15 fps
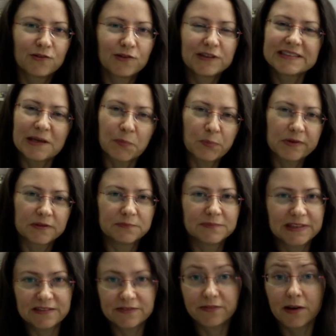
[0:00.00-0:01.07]
For
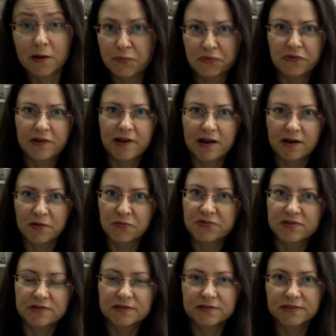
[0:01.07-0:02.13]
example, if I
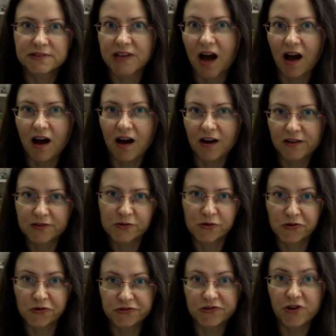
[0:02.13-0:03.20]
pronounce
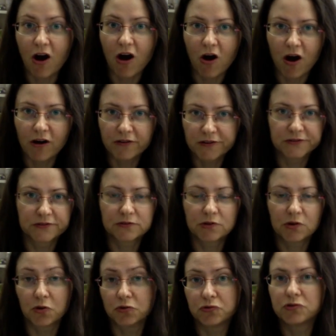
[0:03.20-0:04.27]
dog or dog
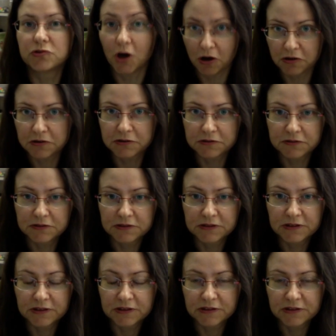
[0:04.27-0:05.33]
or dog,
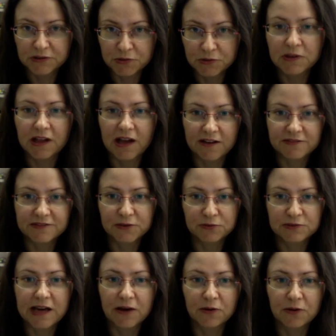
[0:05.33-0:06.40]
you will have
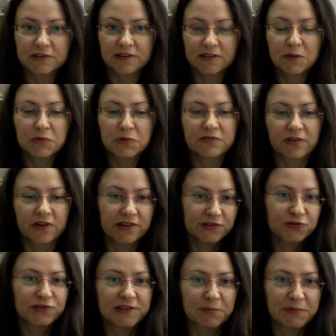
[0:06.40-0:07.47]
no doubt I'm
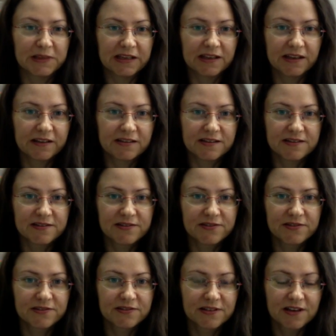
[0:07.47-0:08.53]
referring to something like
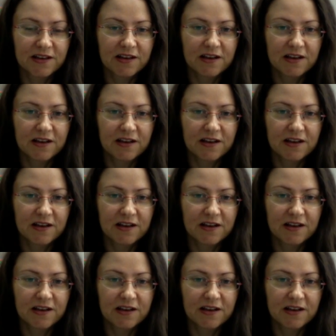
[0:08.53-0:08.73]
this.